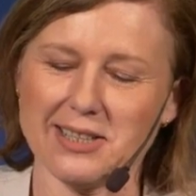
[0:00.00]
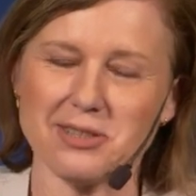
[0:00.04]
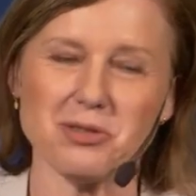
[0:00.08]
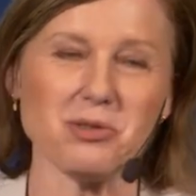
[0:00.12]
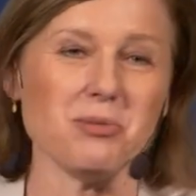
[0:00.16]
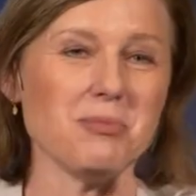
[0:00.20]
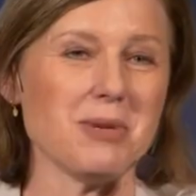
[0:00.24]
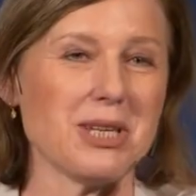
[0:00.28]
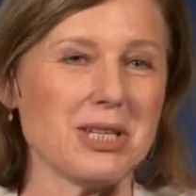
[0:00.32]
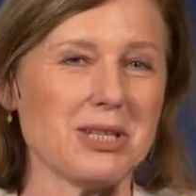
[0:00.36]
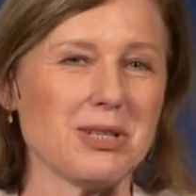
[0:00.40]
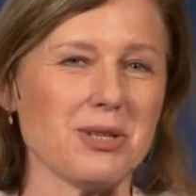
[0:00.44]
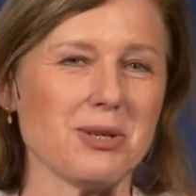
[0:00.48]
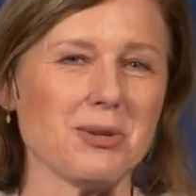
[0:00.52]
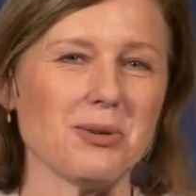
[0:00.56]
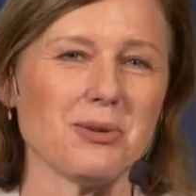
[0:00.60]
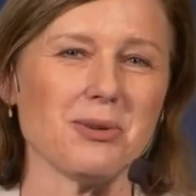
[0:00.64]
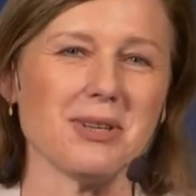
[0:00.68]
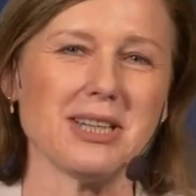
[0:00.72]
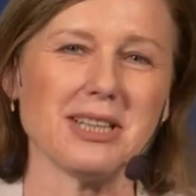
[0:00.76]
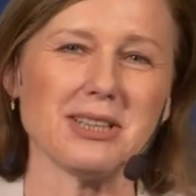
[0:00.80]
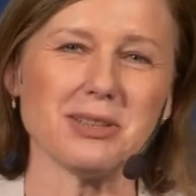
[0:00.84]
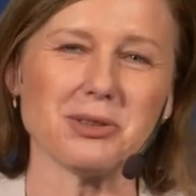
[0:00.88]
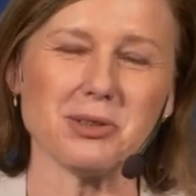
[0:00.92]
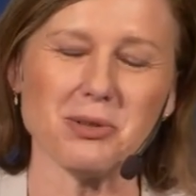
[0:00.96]
meet you
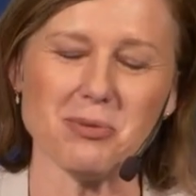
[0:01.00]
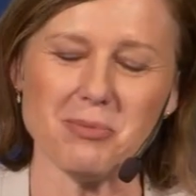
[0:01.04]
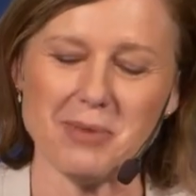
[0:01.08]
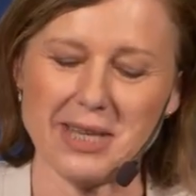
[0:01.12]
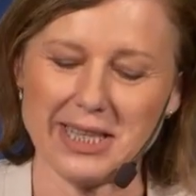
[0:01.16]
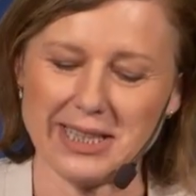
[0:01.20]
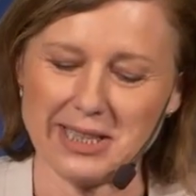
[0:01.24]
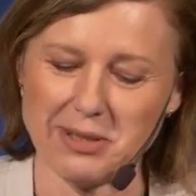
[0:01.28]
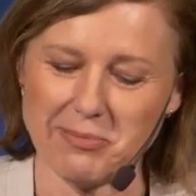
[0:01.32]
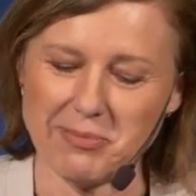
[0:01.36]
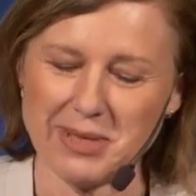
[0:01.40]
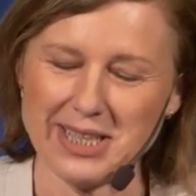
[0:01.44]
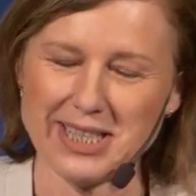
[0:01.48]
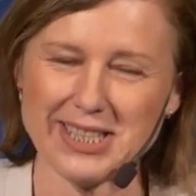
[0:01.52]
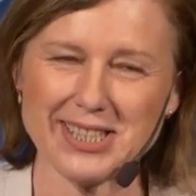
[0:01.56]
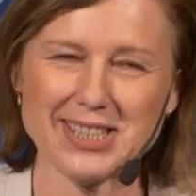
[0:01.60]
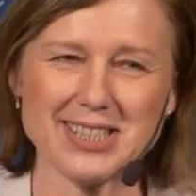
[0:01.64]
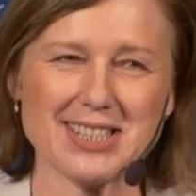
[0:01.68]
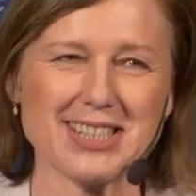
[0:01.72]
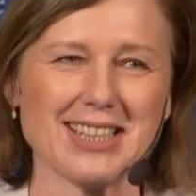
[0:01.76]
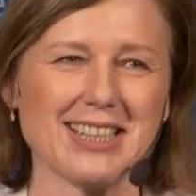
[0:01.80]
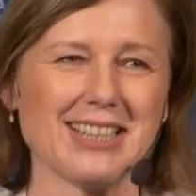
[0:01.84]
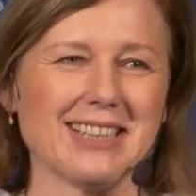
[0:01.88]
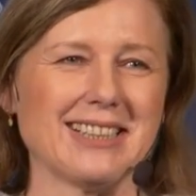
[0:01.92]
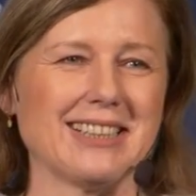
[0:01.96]
and to meet the
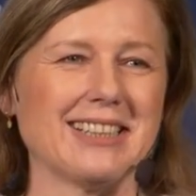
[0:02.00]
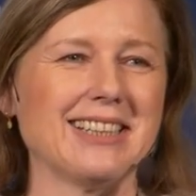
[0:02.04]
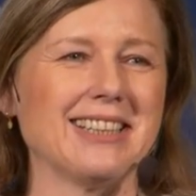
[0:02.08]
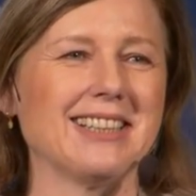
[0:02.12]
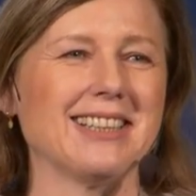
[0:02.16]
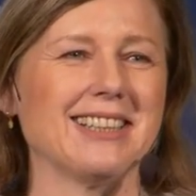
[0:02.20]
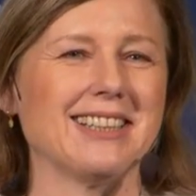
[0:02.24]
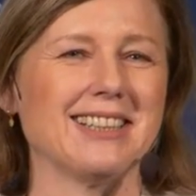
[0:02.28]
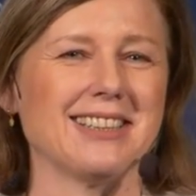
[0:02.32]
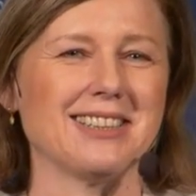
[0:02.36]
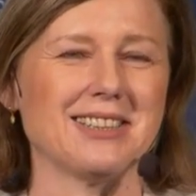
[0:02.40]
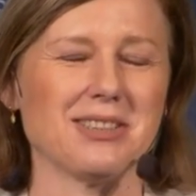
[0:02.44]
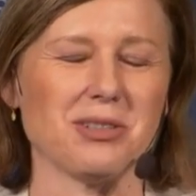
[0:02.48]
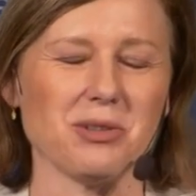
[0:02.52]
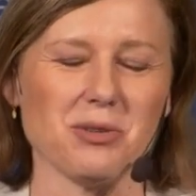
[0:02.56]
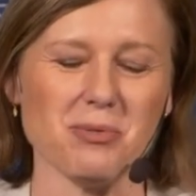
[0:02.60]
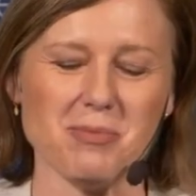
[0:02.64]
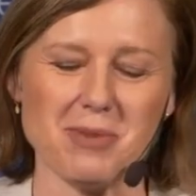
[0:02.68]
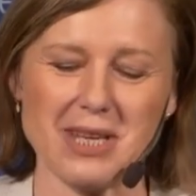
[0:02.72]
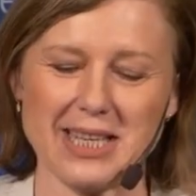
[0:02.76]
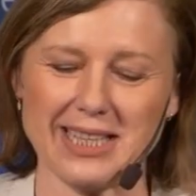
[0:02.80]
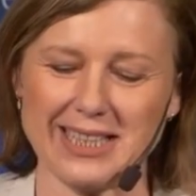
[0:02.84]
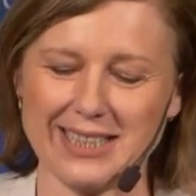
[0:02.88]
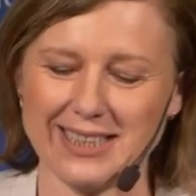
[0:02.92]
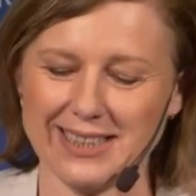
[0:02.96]
minister, to
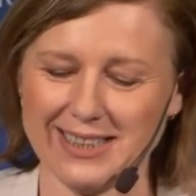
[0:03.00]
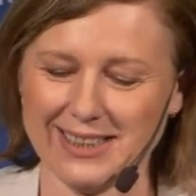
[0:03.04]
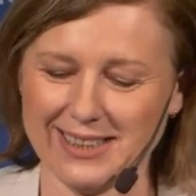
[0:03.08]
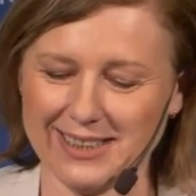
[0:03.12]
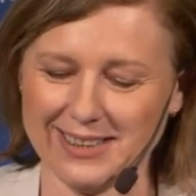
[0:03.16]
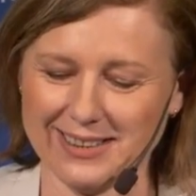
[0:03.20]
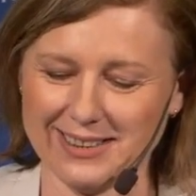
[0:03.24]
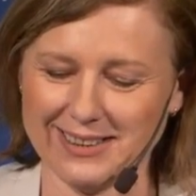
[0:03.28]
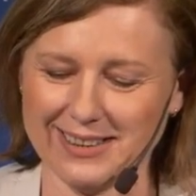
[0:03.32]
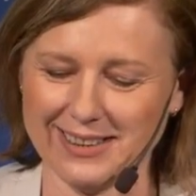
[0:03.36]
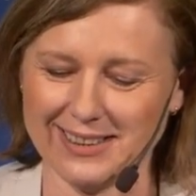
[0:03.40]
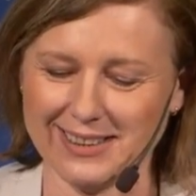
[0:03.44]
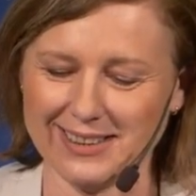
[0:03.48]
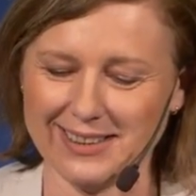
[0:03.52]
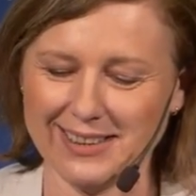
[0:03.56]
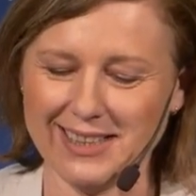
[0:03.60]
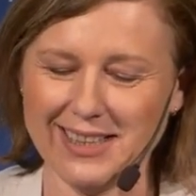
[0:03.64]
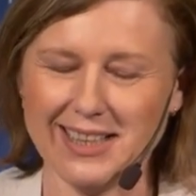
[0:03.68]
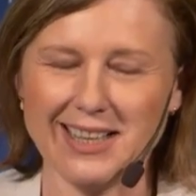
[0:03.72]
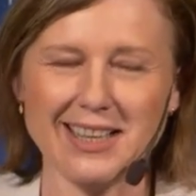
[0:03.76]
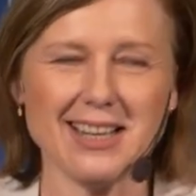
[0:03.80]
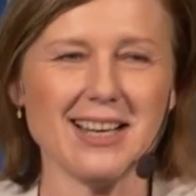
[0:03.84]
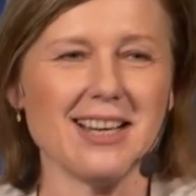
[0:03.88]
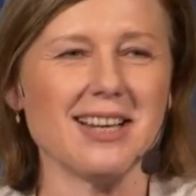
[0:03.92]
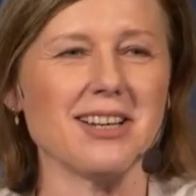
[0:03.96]
meet the
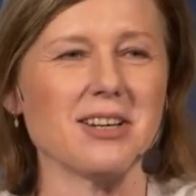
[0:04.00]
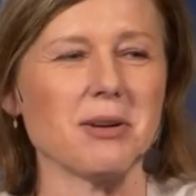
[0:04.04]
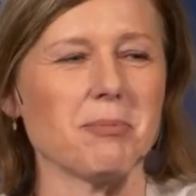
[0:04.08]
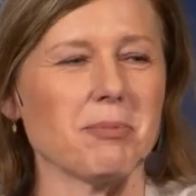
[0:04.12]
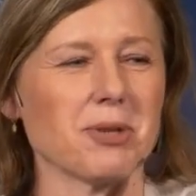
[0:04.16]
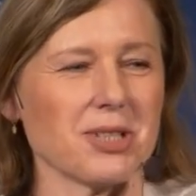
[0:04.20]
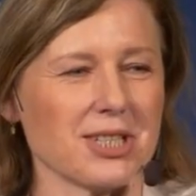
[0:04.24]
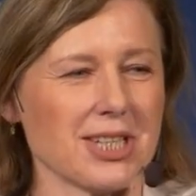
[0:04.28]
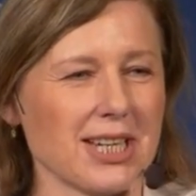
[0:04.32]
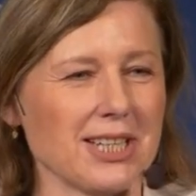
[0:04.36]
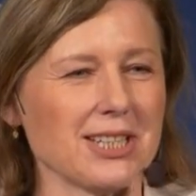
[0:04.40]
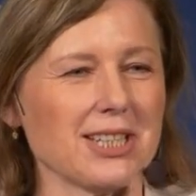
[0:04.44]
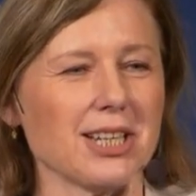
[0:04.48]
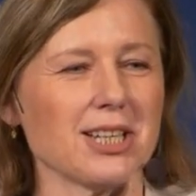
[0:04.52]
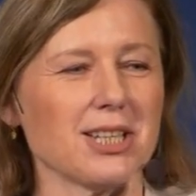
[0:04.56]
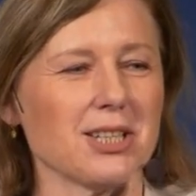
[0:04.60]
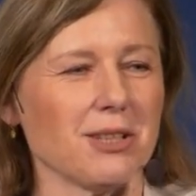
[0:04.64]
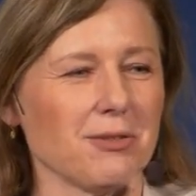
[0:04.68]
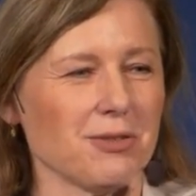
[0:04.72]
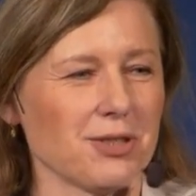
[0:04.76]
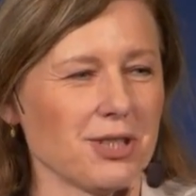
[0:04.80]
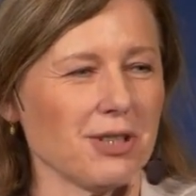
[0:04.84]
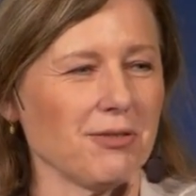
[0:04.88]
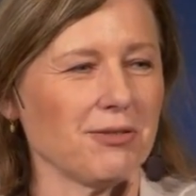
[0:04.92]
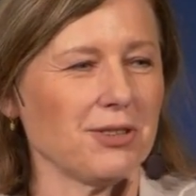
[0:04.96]

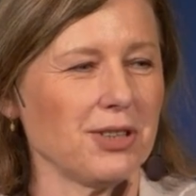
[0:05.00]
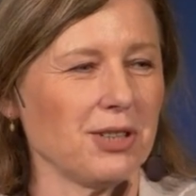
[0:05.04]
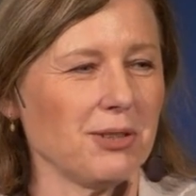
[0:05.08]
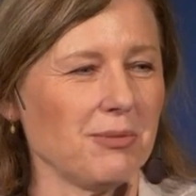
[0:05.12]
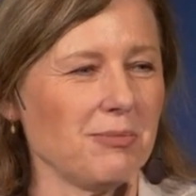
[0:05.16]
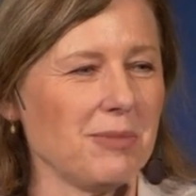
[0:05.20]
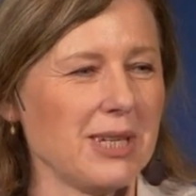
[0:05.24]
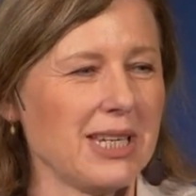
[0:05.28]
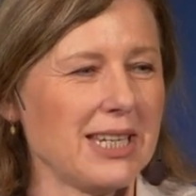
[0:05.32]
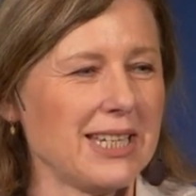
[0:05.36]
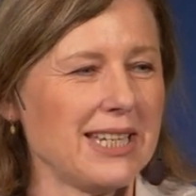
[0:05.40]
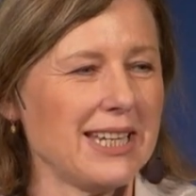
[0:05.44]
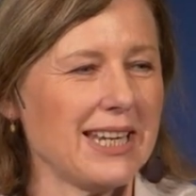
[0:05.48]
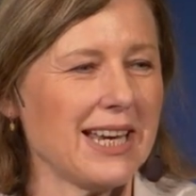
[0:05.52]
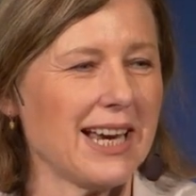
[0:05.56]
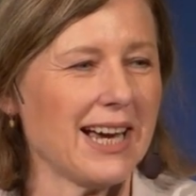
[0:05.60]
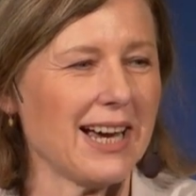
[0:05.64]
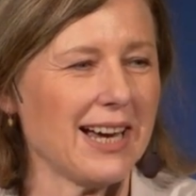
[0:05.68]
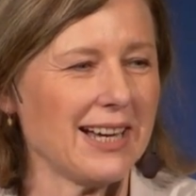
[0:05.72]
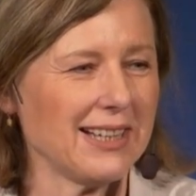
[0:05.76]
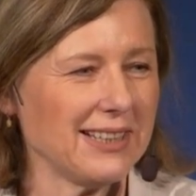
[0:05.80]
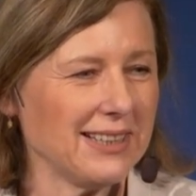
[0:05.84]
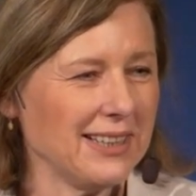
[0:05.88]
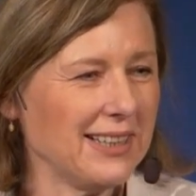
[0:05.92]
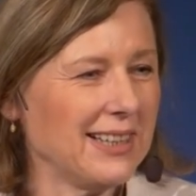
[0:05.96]
representatives of the
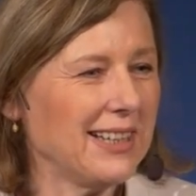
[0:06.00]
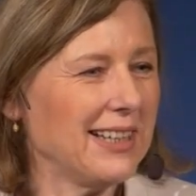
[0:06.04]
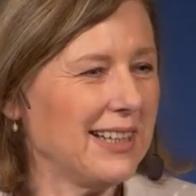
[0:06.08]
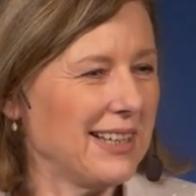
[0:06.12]
media,